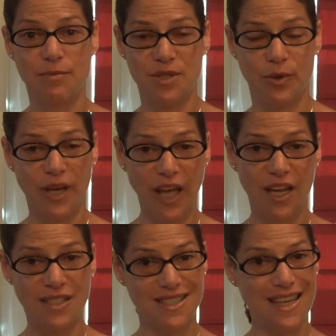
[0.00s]
So
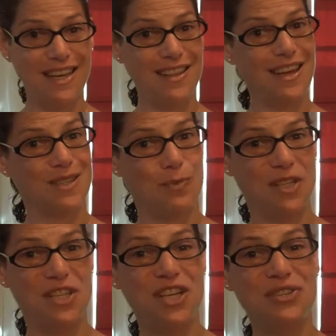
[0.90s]
again, it's setting the
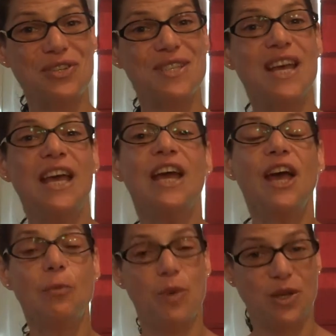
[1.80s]
expectations
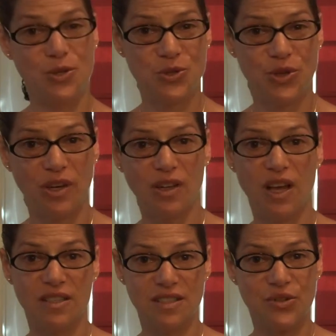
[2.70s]
and making sure your
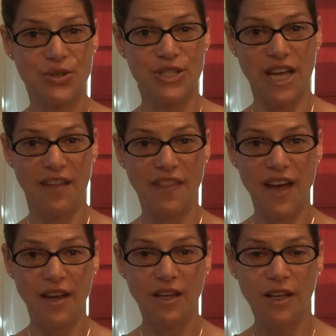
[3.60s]
clients understand
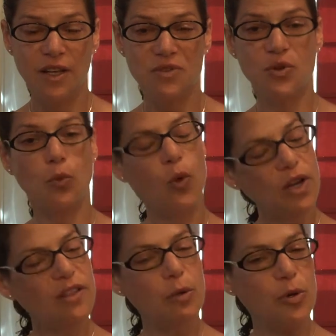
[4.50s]
that. So what
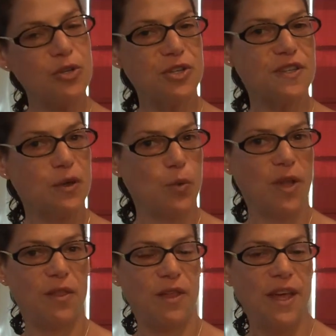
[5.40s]
are they purchasing
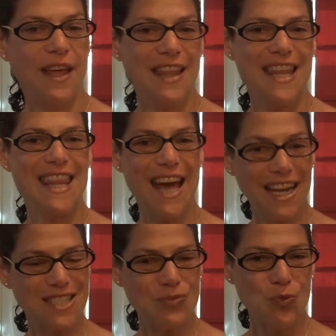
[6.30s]
with?
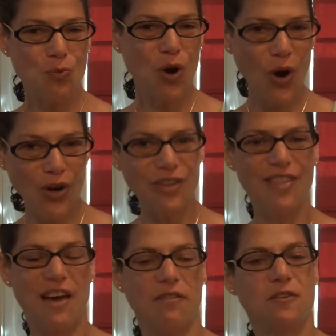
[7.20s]
That's part of
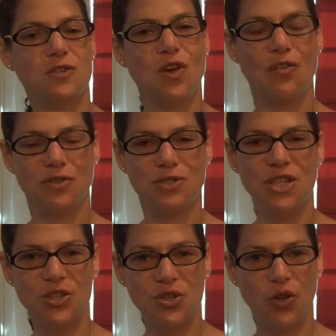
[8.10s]
that first
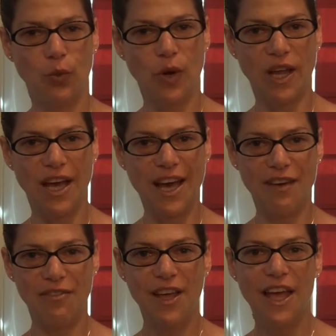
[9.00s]
conversation you want to
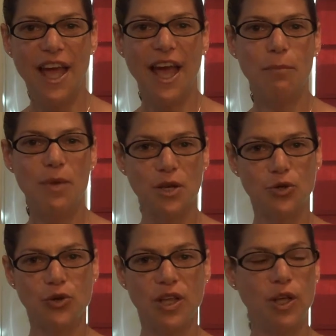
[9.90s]
have, and make
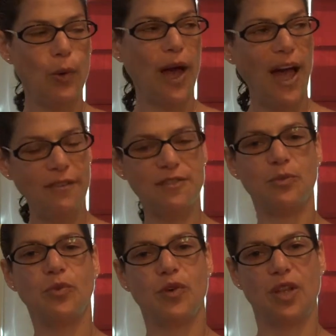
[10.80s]
sure that you have some
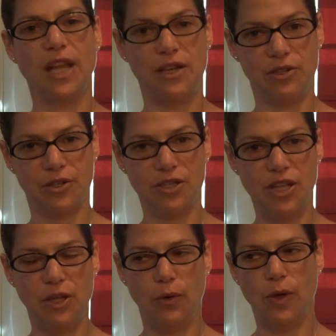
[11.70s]
good lenders
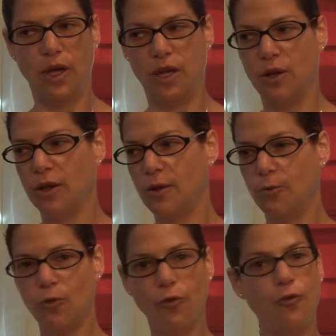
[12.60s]
that you can
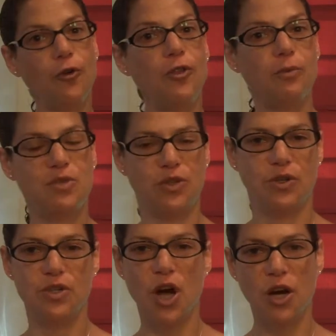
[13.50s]
refer them to
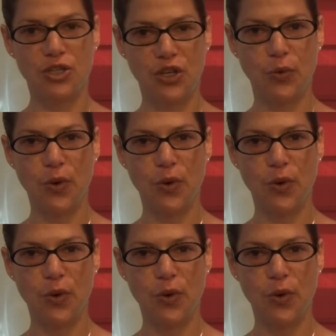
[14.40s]
talk to.